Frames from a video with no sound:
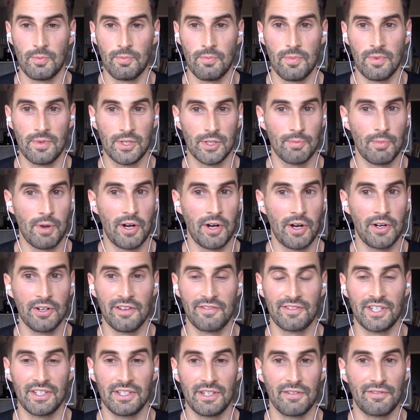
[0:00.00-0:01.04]
smart enough
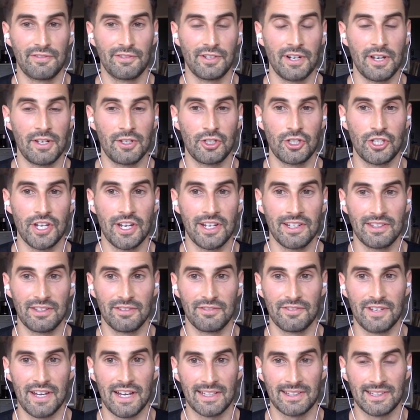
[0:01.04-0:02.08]
to differentiate the
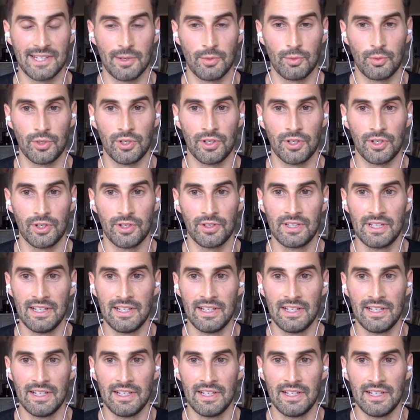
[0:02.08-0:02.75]
fact that we're